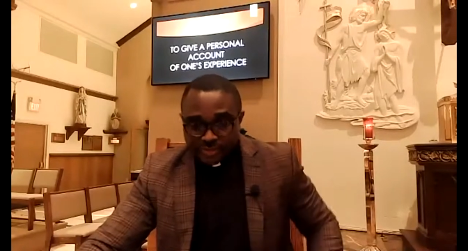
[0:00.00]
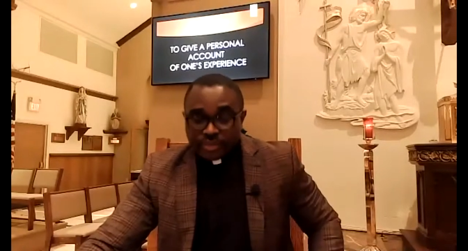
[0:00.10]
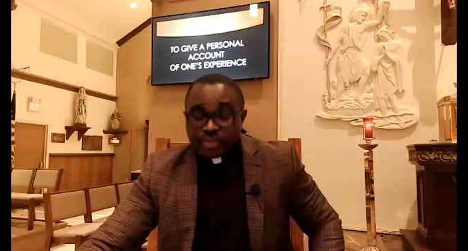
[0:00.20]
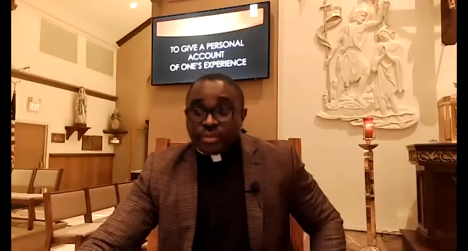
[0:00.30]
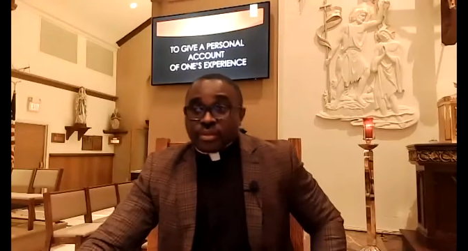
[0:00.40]

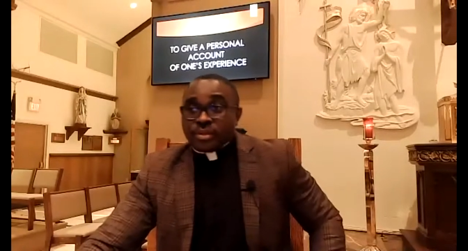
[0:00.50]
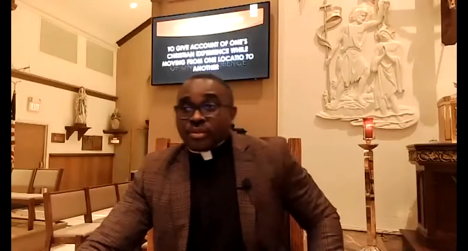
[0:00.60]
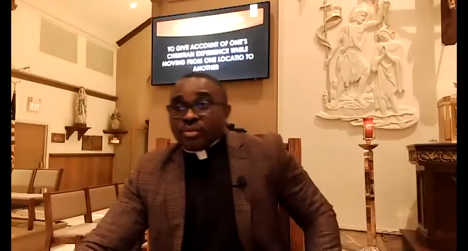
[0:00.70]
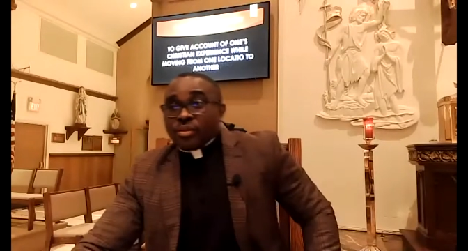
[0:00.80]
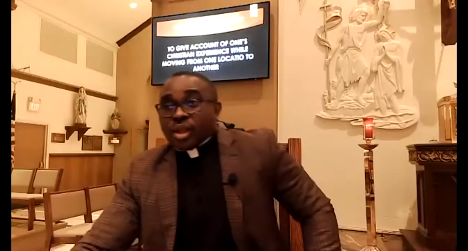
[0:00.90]

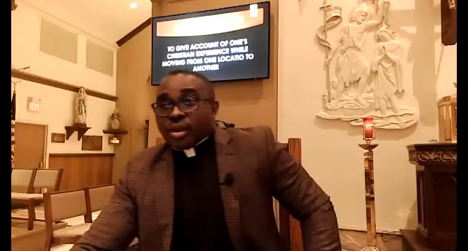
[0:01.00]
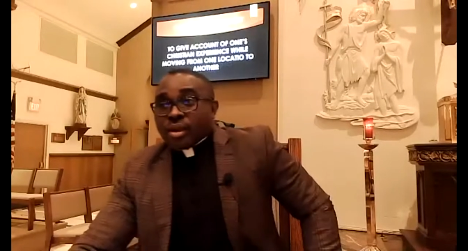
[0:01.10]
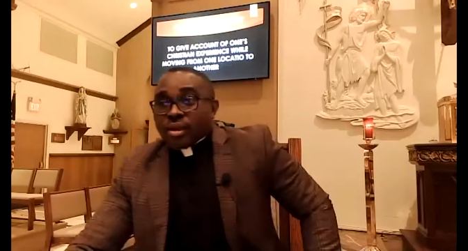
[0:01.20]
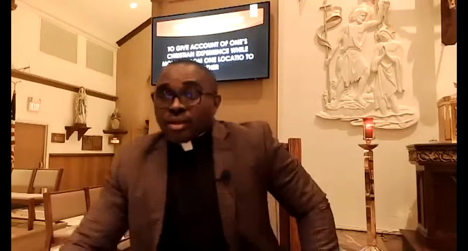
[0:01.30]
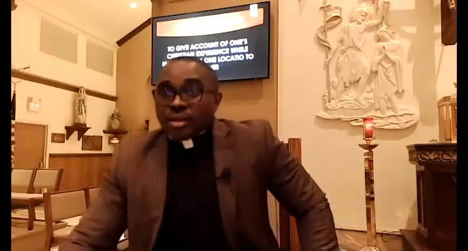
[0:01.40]

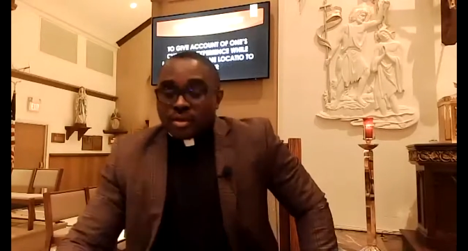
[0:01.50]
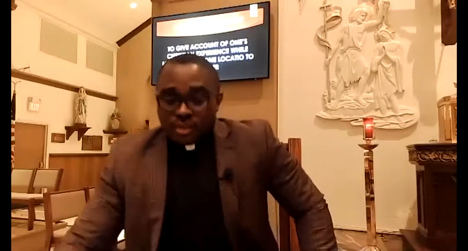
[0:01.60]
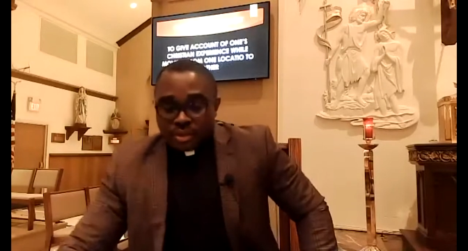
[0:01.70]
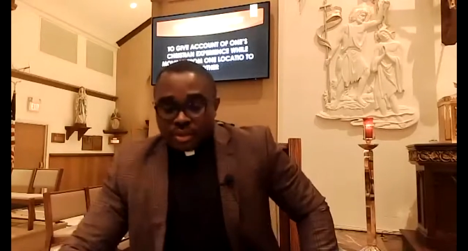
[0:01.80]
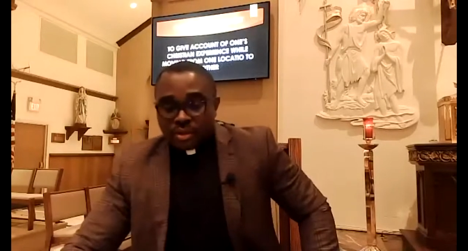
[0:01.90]

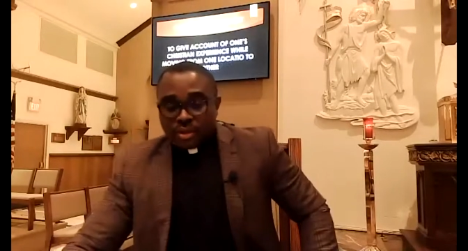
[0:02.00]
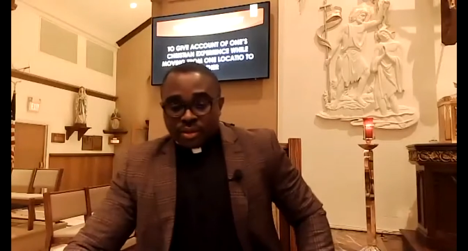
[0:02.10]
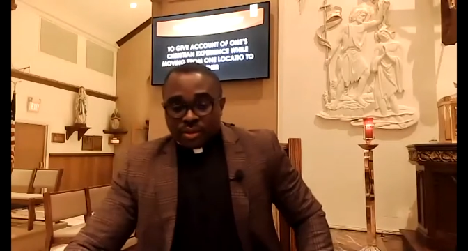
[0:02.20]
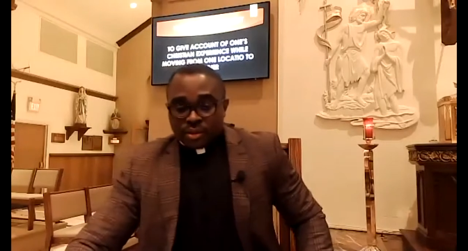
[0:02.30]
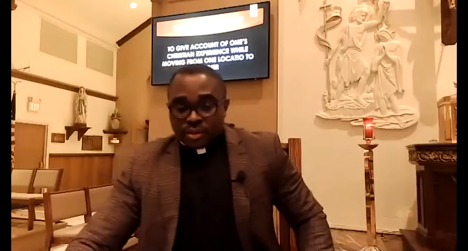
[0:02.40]

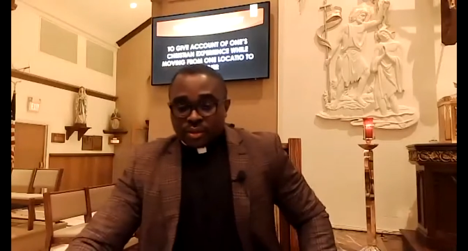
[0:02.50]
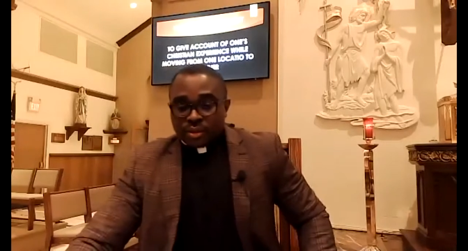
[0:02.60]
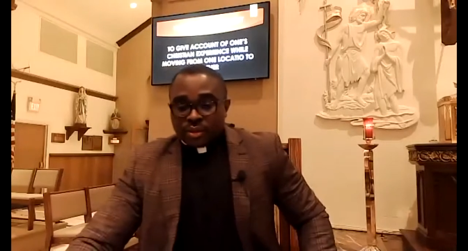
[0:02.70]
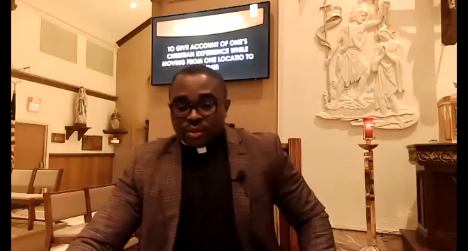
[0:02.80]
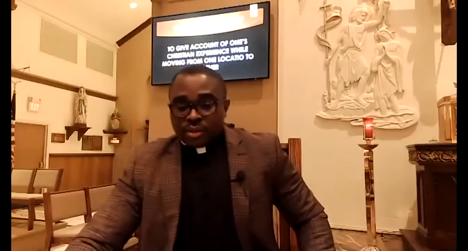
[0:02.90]

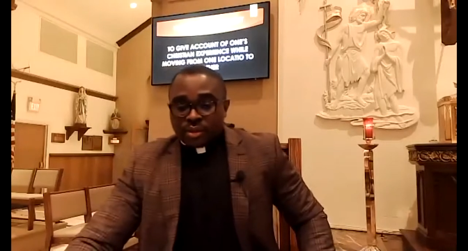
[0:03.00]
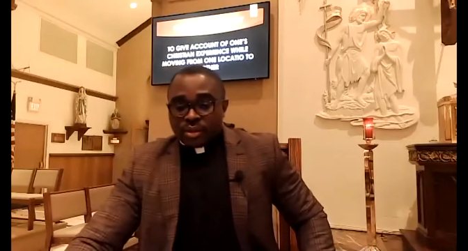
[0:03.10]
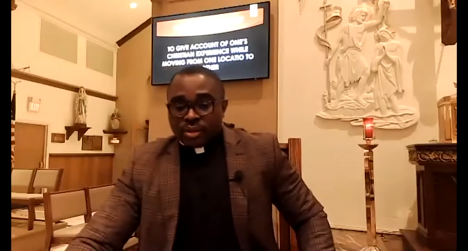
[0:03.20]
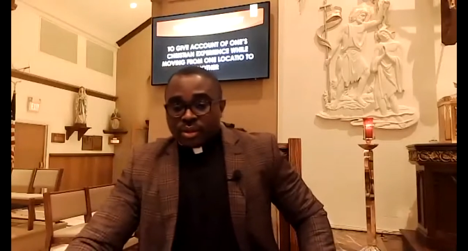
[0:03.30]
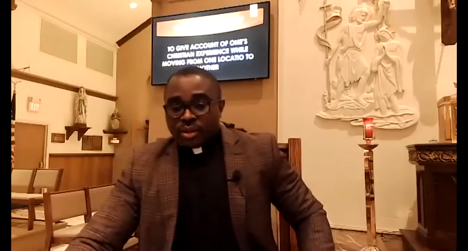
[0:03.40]

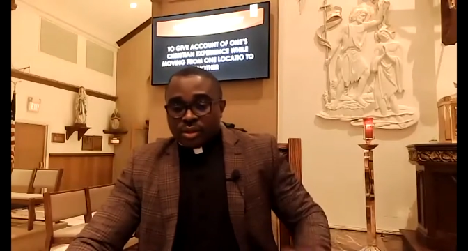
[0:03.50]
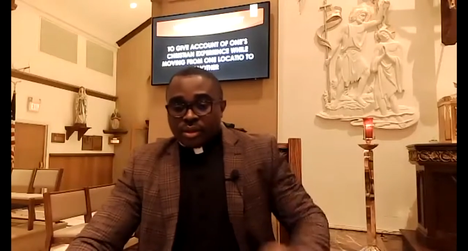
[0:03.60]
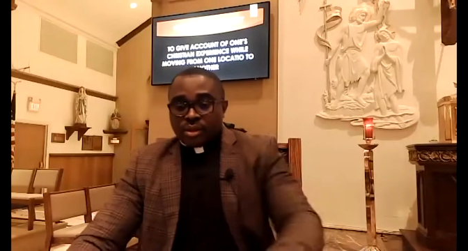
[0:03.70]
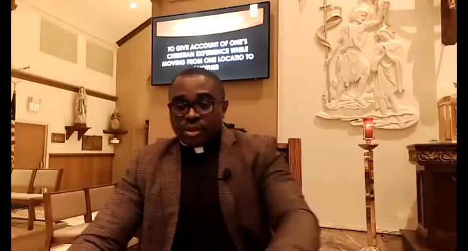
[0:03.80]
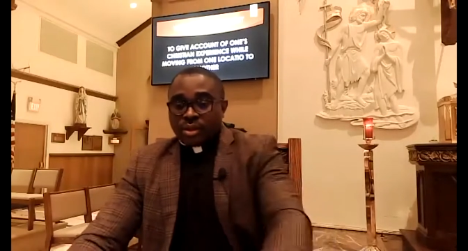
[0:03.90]

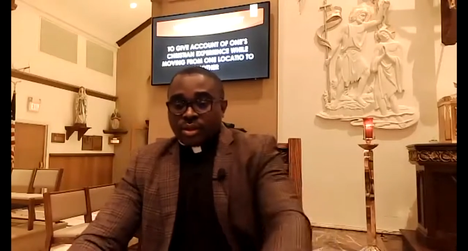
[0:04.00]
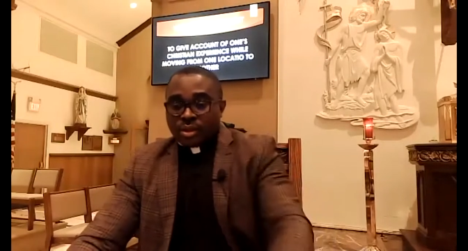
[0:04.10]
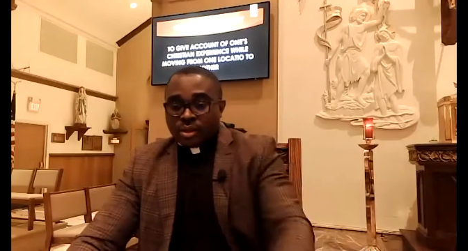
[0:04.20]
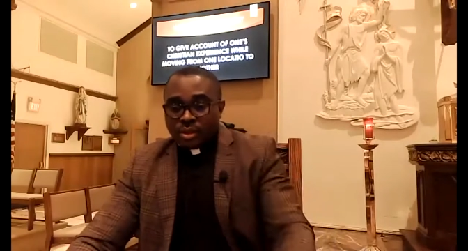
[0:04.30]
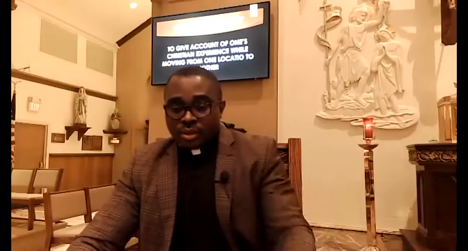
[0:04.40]

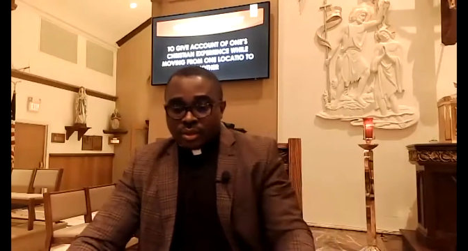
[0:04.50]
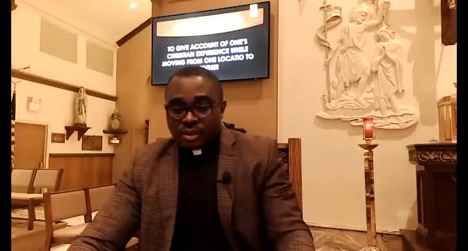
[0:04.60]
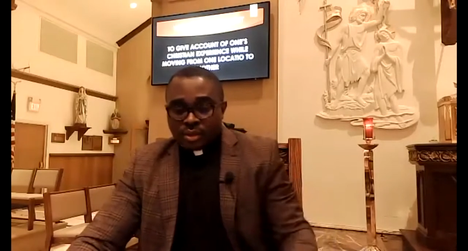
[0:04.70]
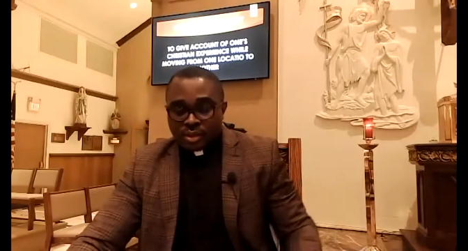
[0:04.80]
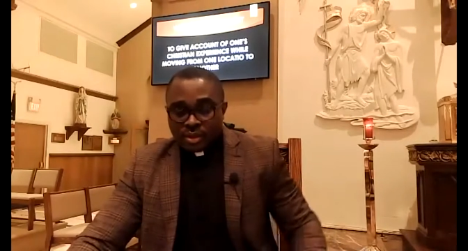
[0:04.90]

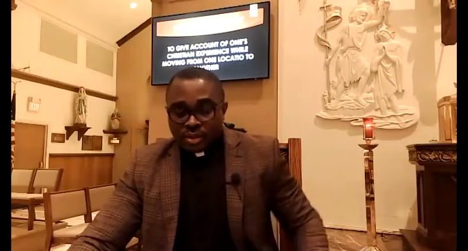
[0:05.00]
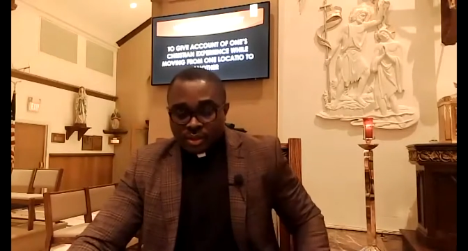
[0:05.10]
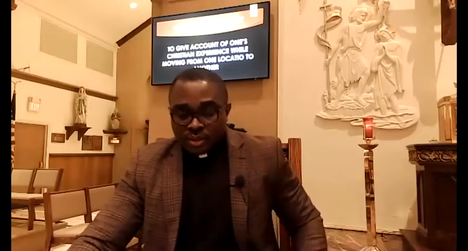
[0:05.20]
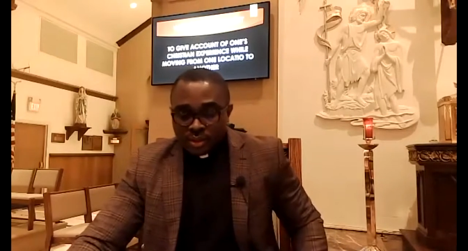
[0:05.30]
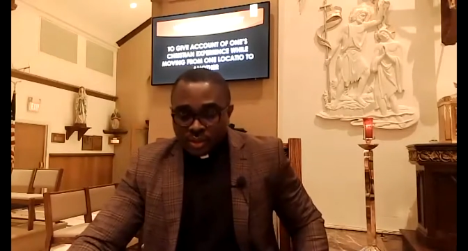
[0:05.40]

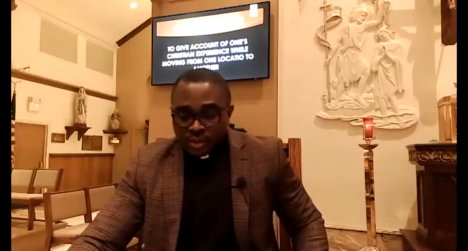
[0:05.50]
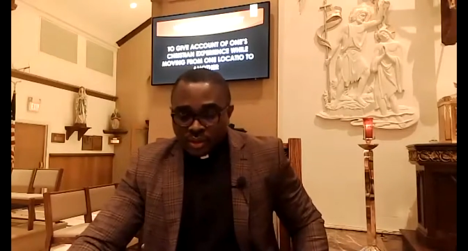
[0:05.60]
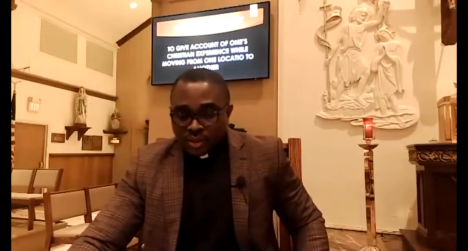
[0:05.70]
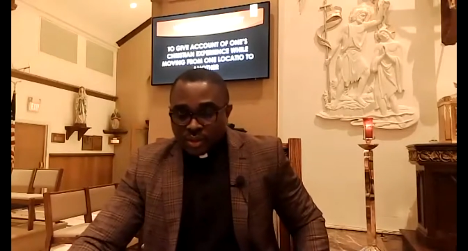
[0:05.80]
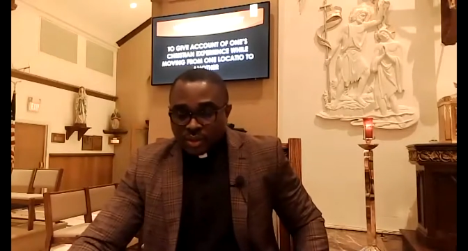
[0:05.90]

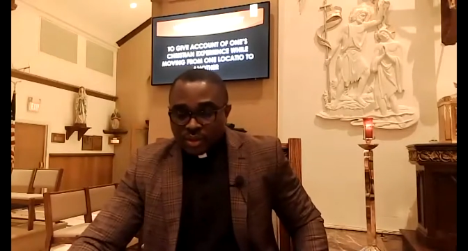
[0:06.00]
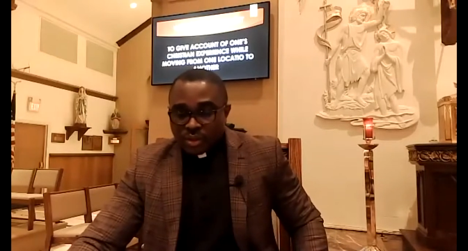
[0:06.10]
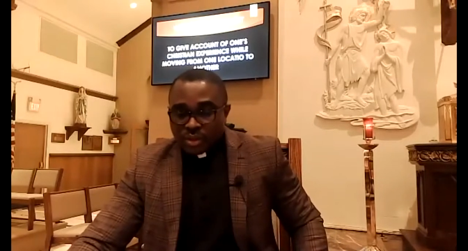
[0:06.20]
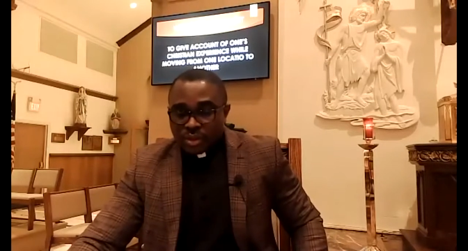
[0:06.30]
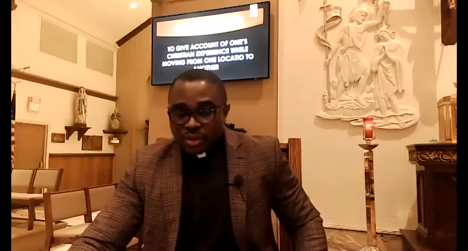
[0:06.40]

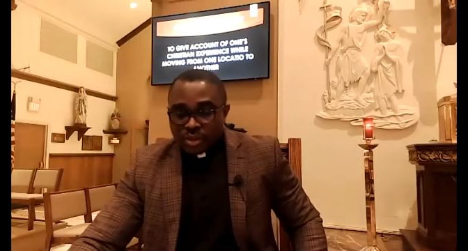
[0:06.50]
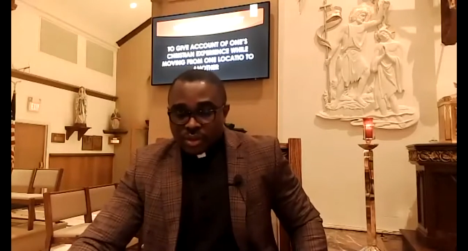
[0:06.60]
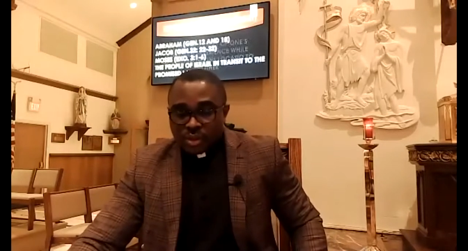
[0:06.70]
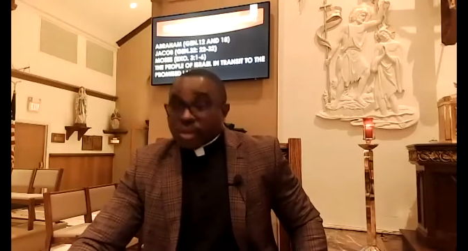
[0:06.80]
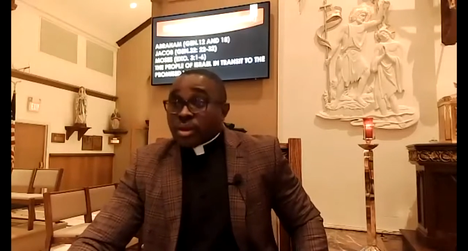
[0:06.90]

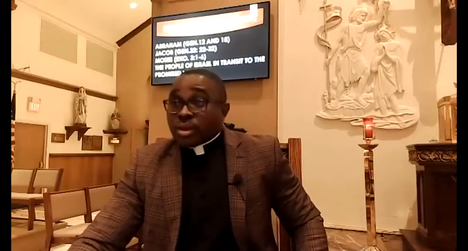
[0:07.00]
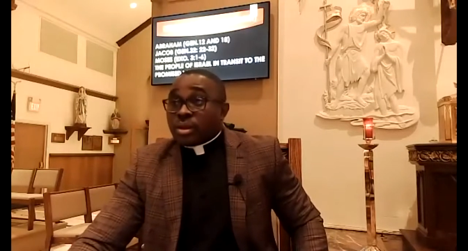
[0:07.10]
Nothing is said.